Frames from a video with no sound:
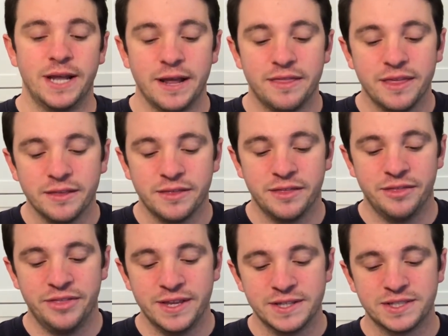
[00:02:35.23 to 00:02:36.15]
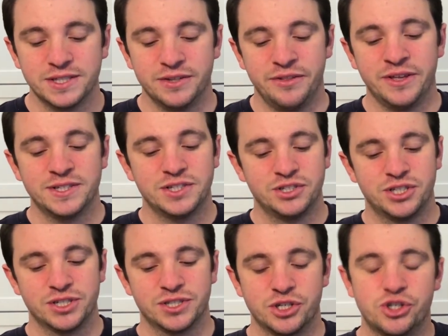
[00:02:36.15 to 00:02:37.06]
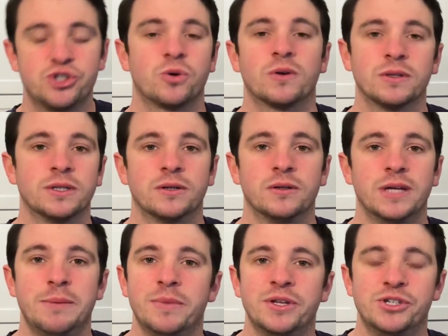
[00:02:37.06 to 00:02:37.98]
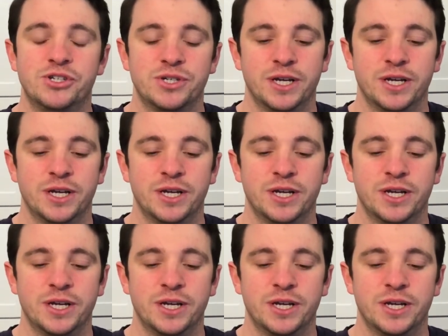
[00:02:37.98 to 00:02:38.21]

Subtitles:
And I think that this is just a short little image